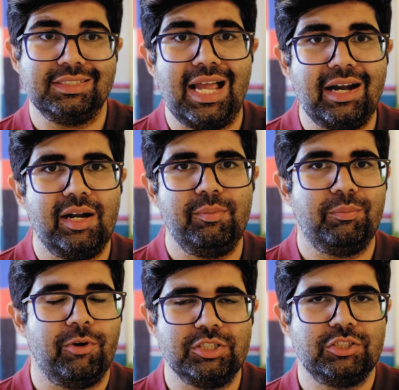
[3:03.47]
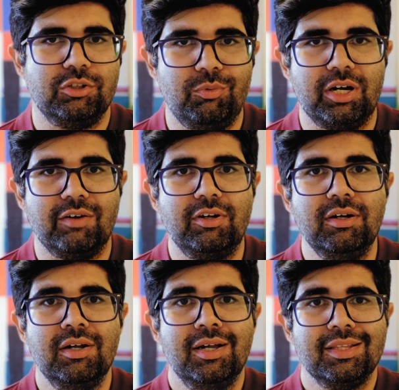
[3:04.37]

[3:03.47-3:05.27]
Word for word: academic projects or whatever